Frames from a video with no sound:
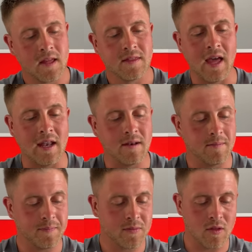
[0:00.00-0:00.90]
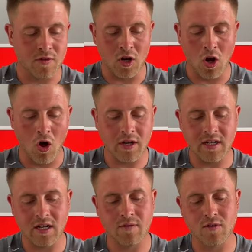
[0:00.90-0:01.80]
Then the
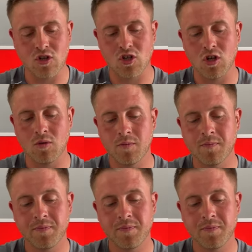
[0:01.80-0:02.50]
lining of the shoe